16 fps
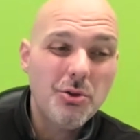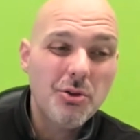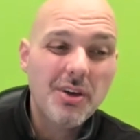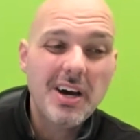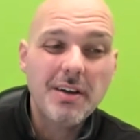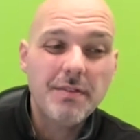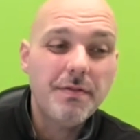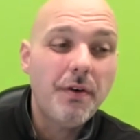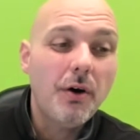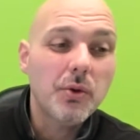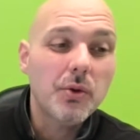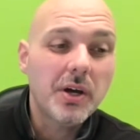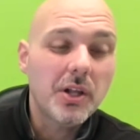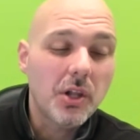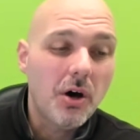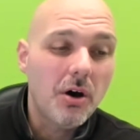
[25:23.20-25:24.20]
kind of
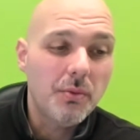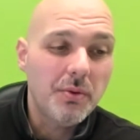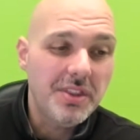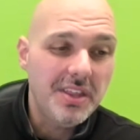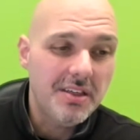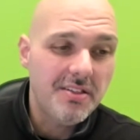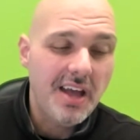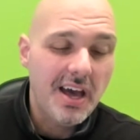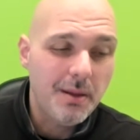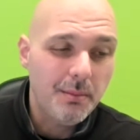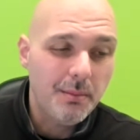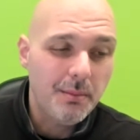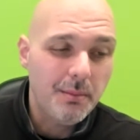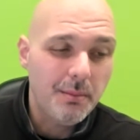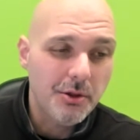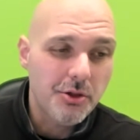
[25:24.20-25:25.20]
following along with the
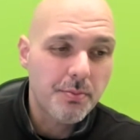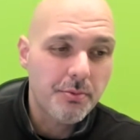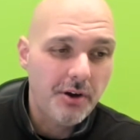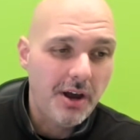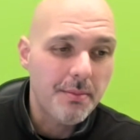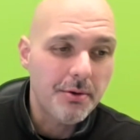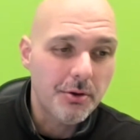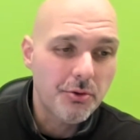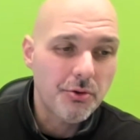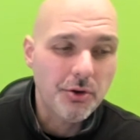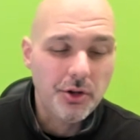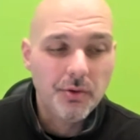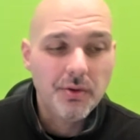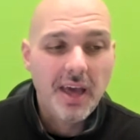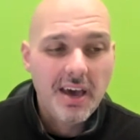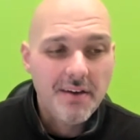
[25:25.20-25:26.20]
established parameters. So
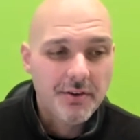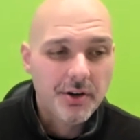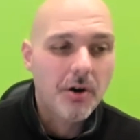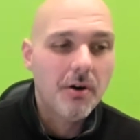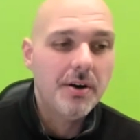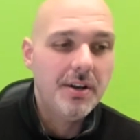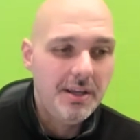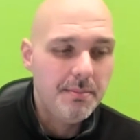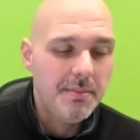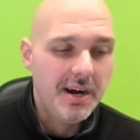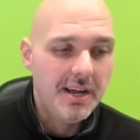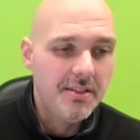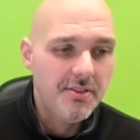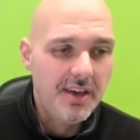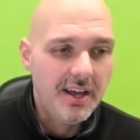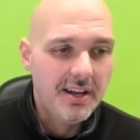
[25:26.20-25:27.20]
you don't have an R&D
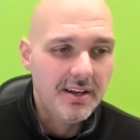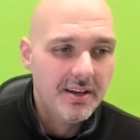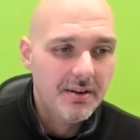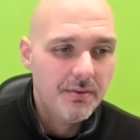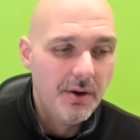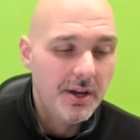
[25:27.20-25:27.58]
mindset, right?